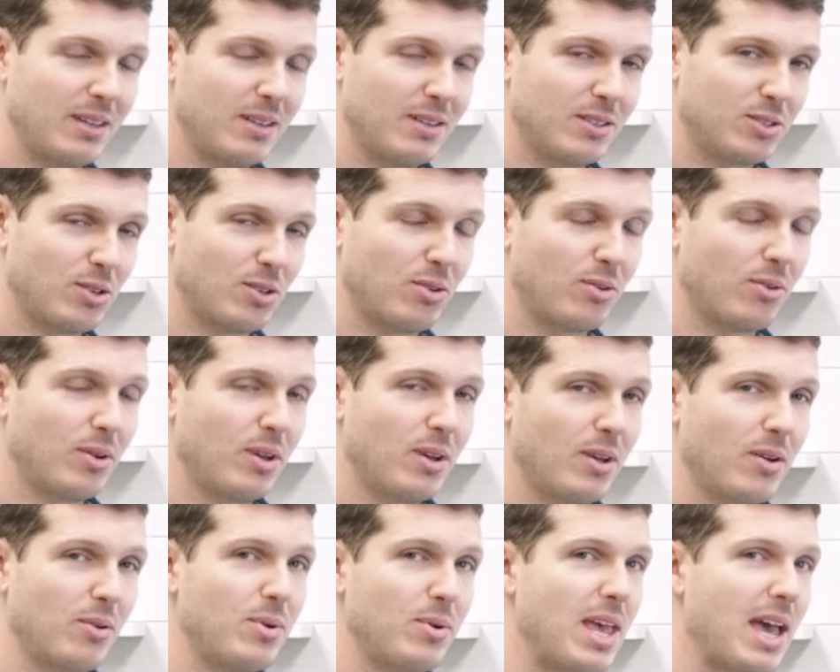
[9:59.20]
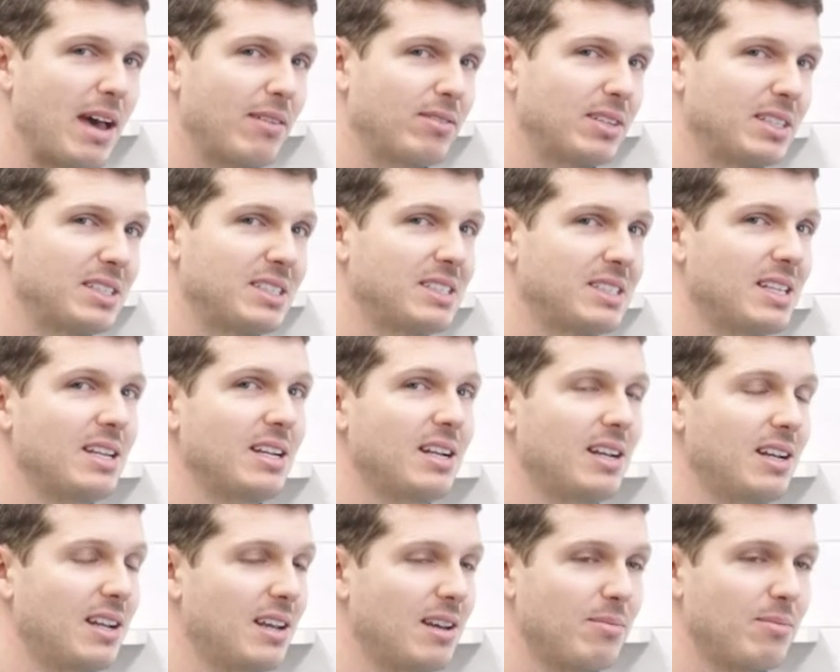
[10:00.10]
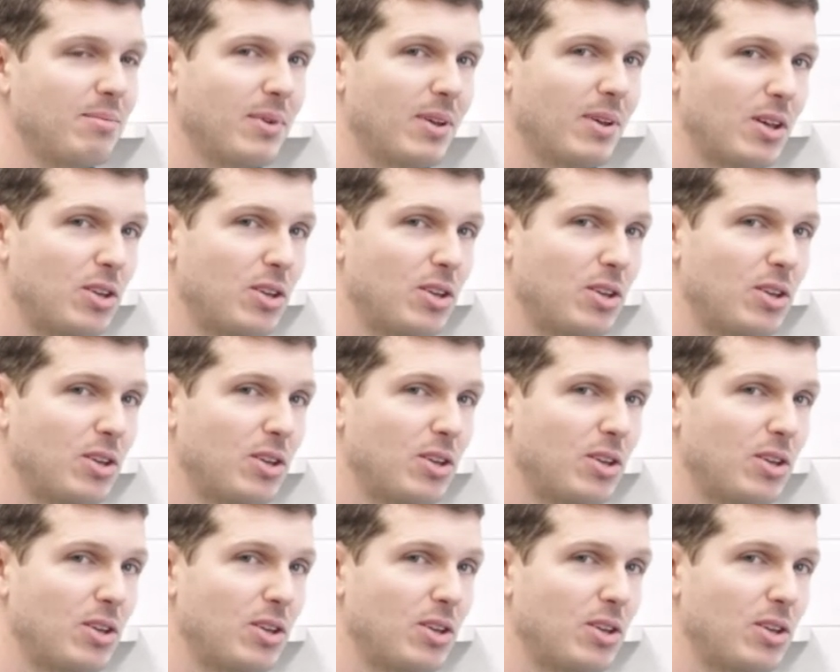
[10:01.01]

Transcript: So we have the synonym